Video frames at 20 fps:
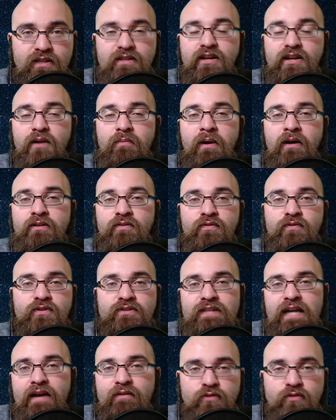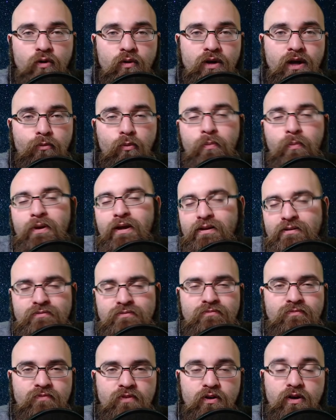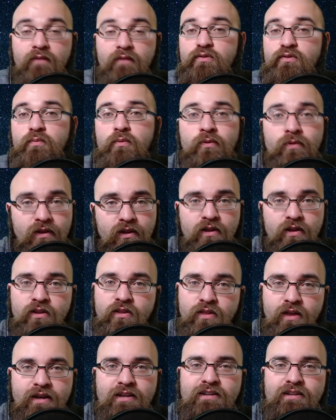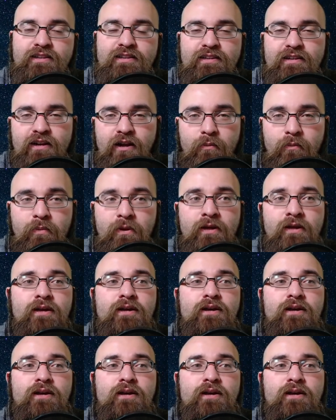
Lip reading: He'd come out in the first half, throw a couple picks, feel comfortable, then he'd clean it up.